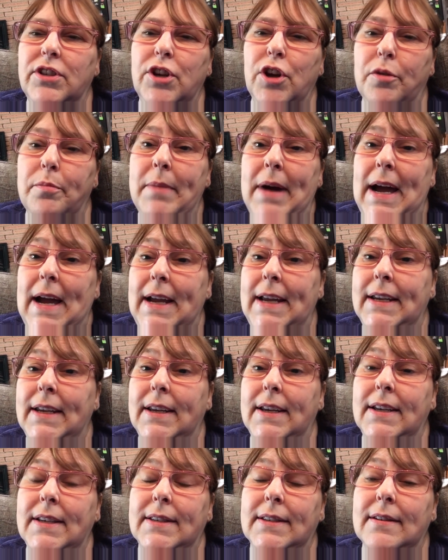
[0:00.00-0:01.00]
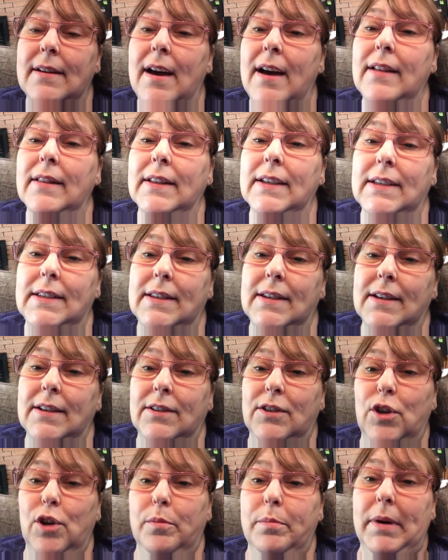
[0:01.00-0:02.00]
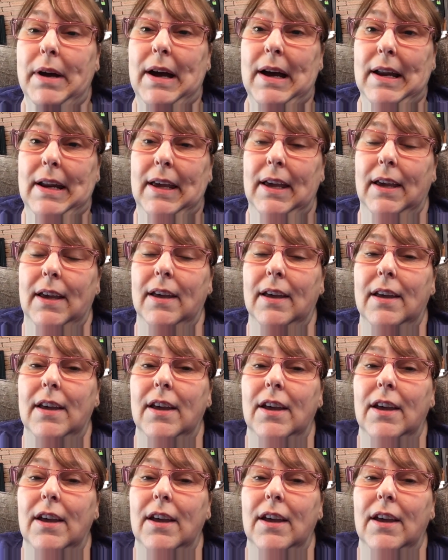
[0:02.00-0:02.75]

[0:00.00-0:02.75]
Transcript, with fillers: your mind is not listening to your body.